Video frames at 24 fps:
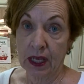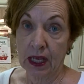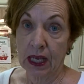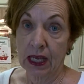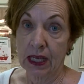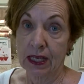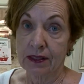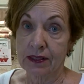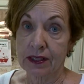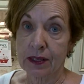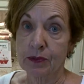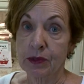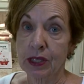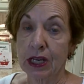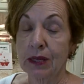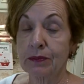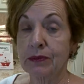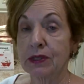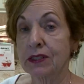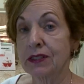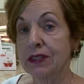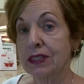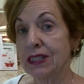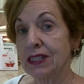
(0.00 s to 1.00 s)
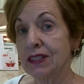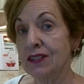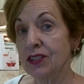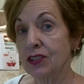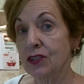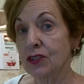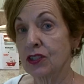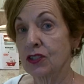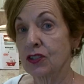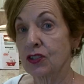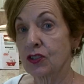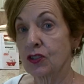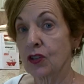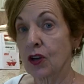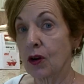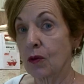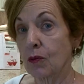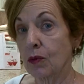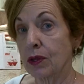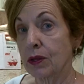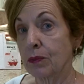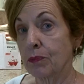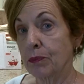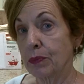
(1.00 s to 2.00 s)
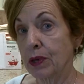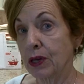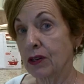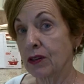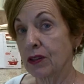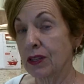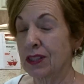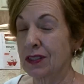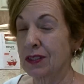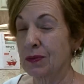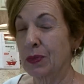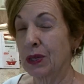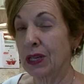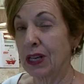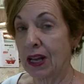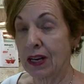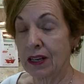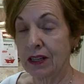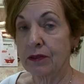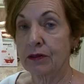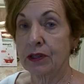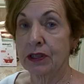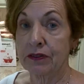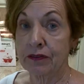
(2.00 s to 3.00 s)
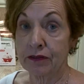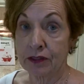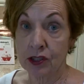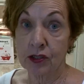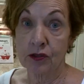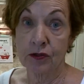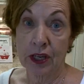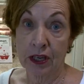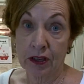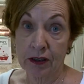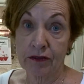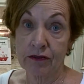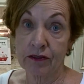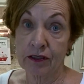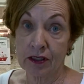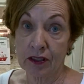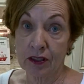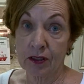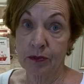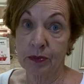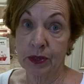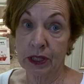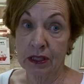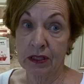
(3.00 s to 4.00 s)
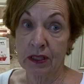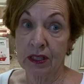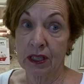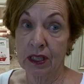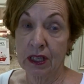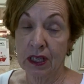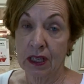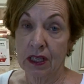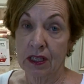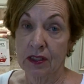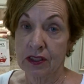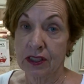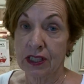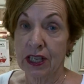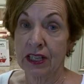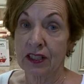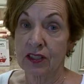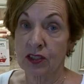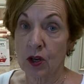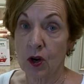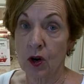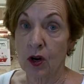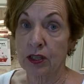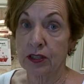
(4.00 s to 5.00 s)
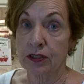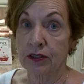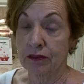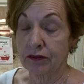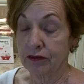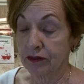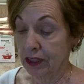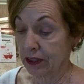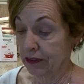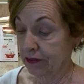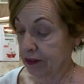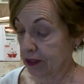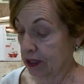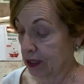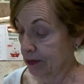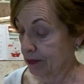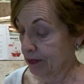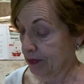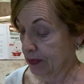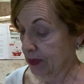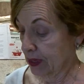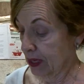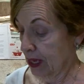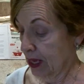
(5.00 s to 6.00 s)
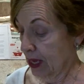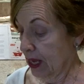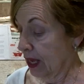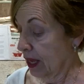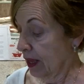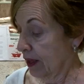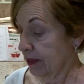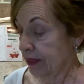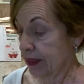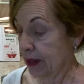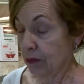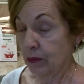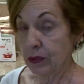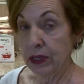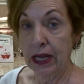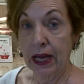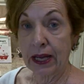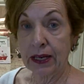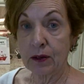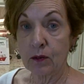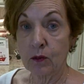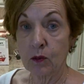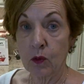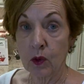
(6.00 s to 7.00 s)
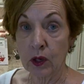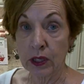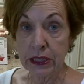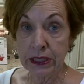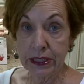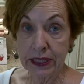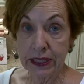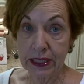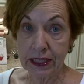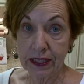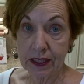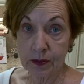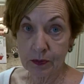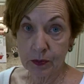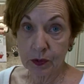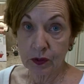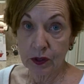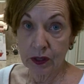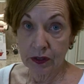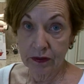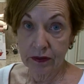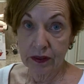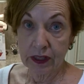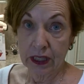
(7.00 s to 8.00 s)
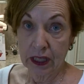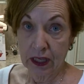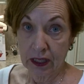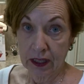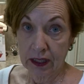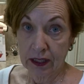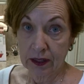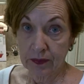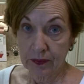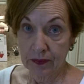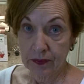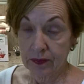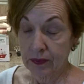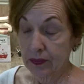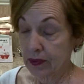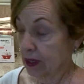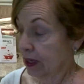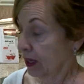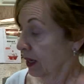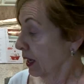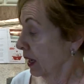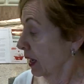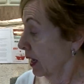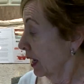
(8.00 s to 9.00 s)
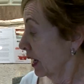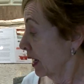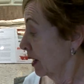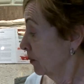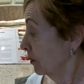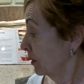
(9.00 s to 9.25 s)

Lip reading: Sometimes it's easier to start with butter that's been out of the refrigerator for a little bit. It's not as hard to fluff it up. Then we added 1 teaspoon of vanilla, and we